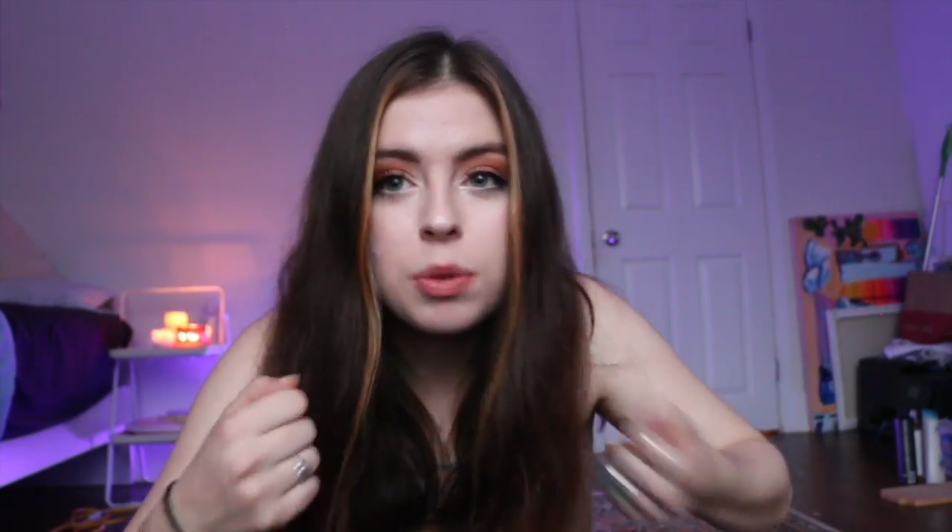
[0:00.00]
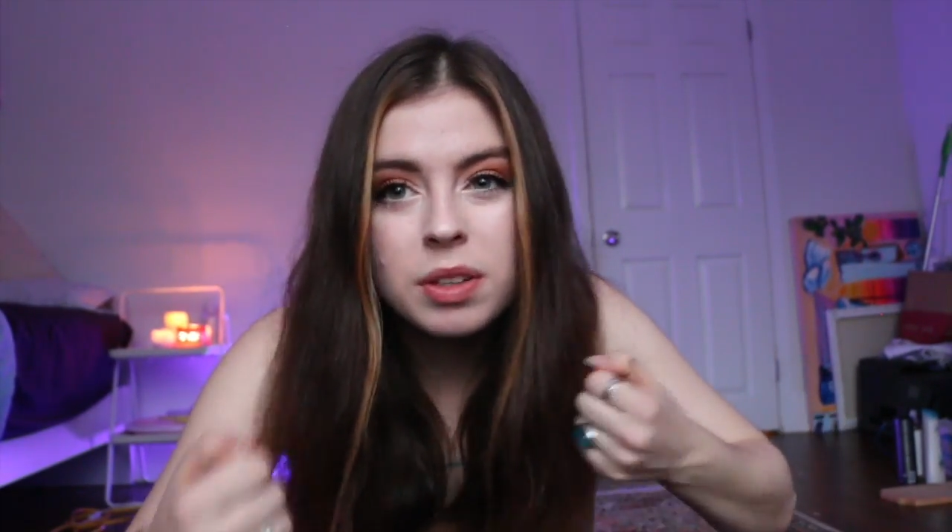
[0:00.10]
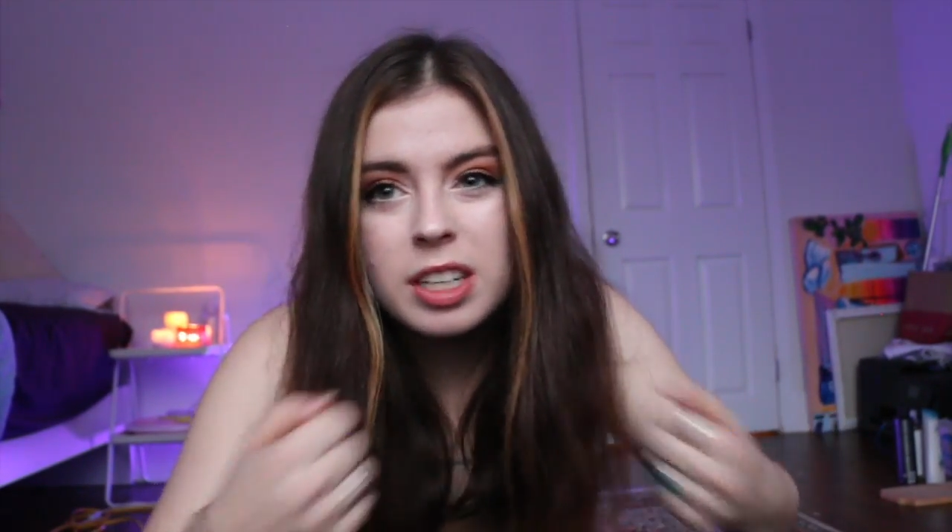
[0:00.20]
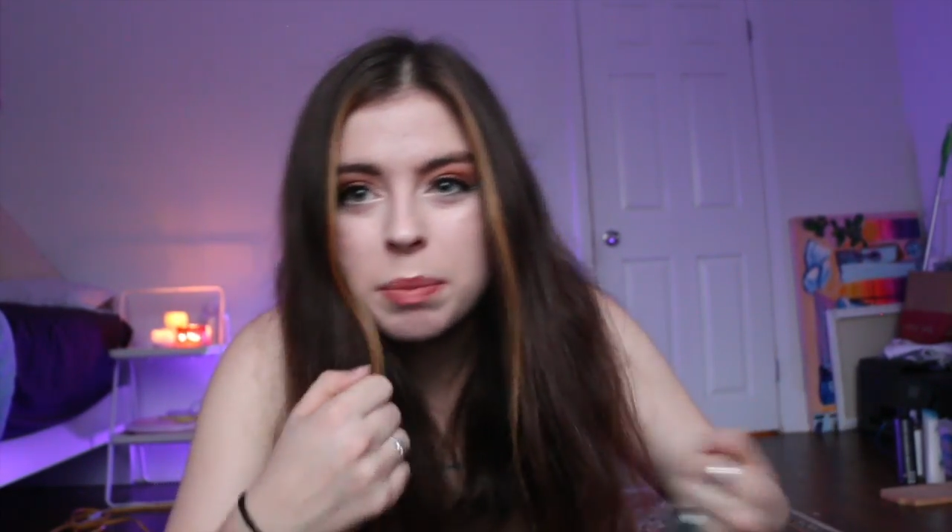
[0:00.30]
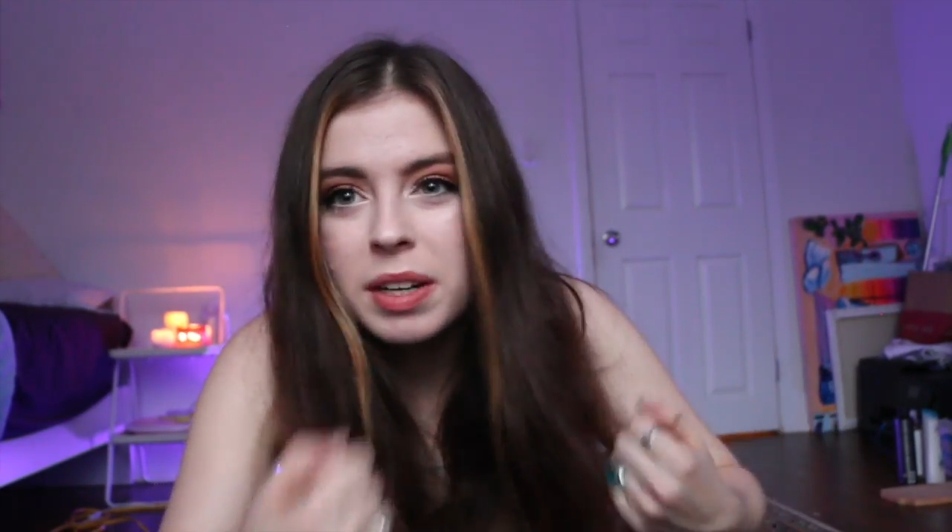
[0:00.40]
to a
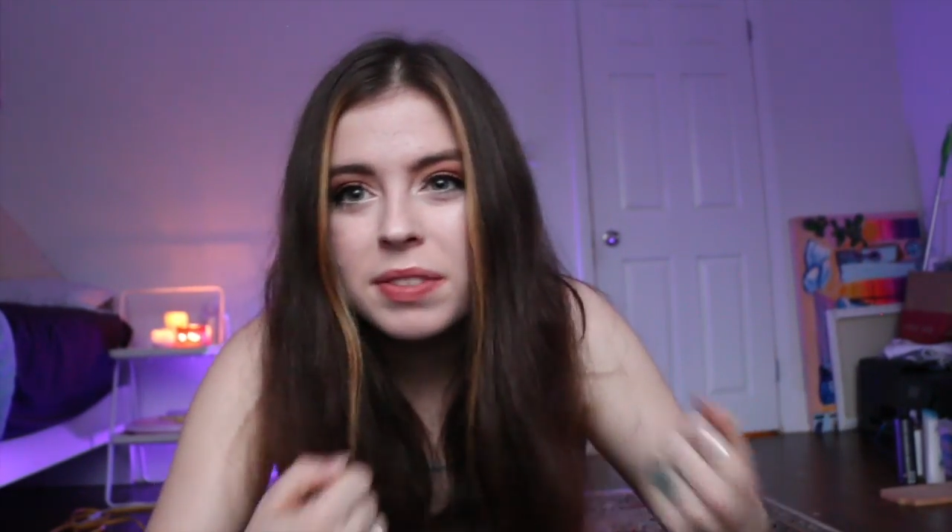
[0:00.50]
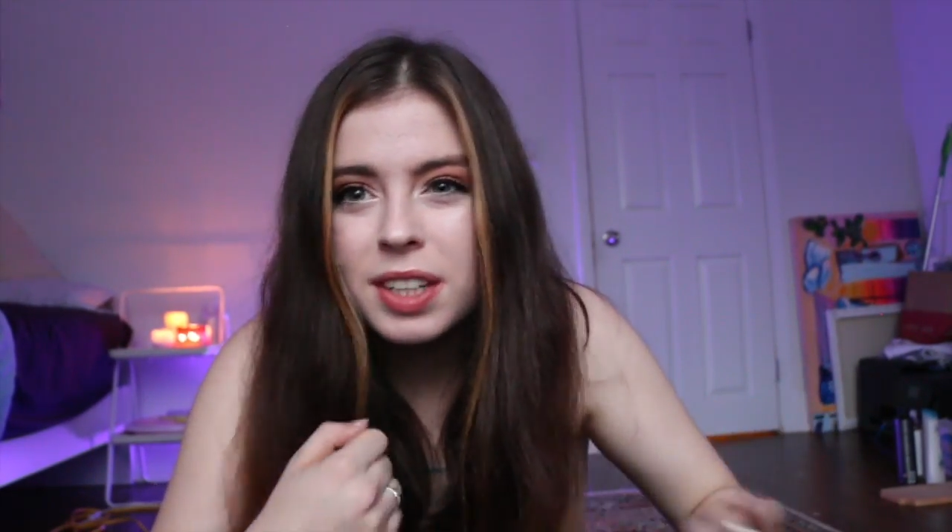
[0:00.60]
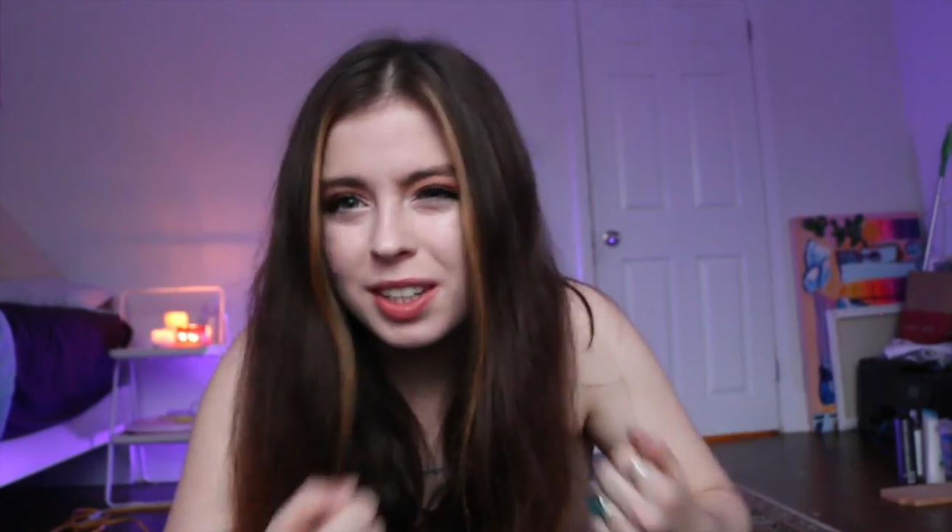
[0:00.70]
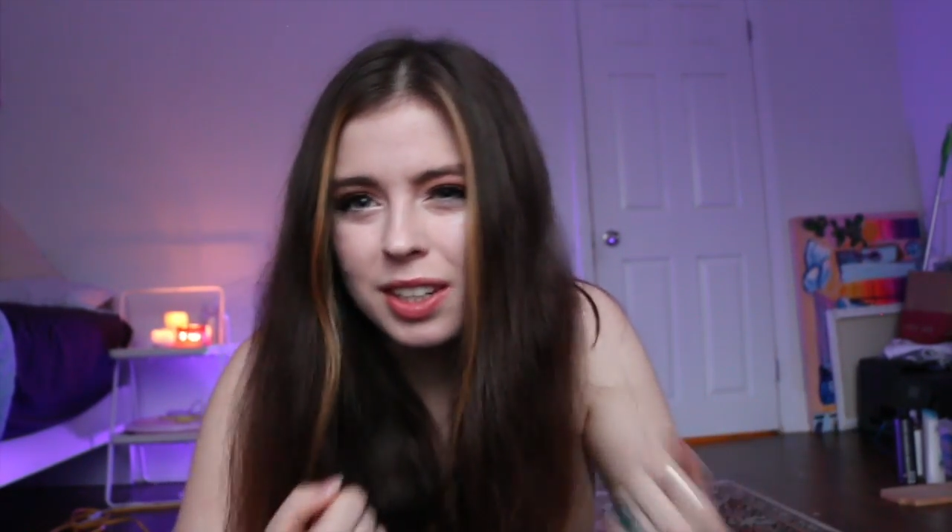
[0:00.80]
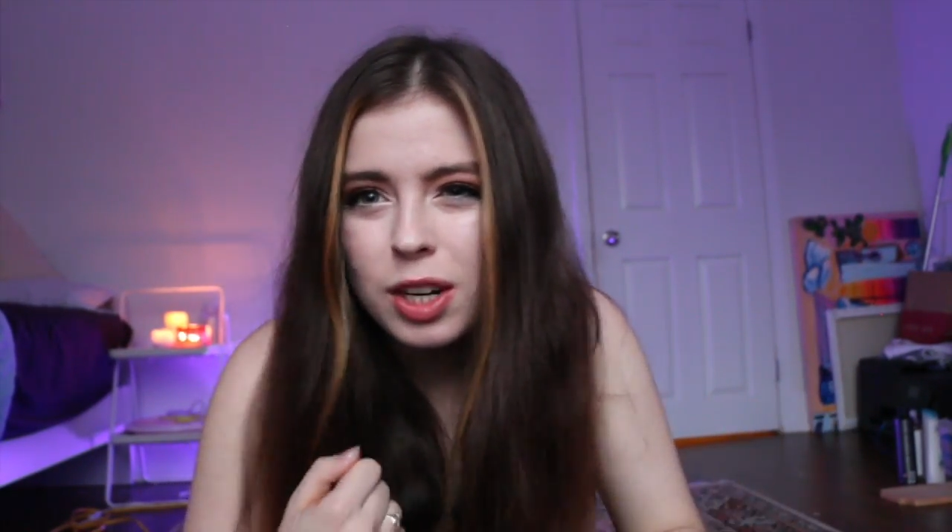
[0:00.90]
little bit of
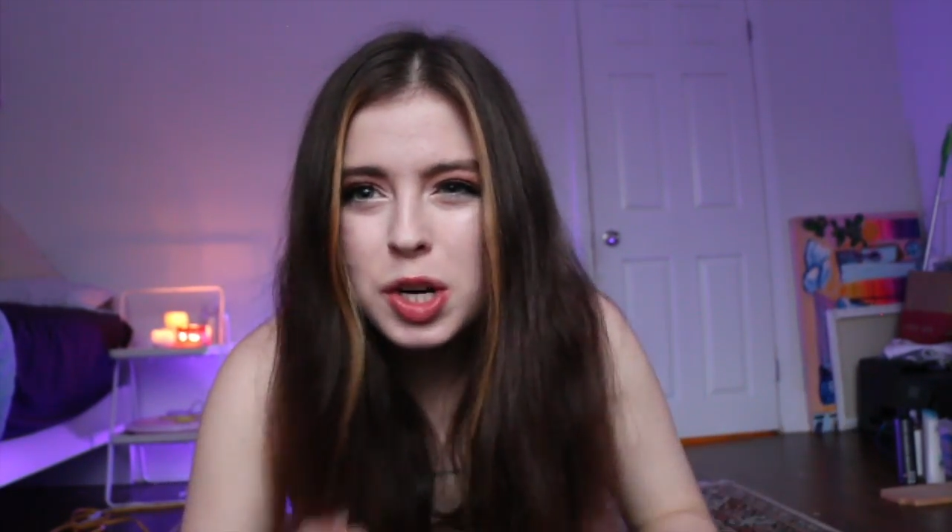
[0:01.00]
a,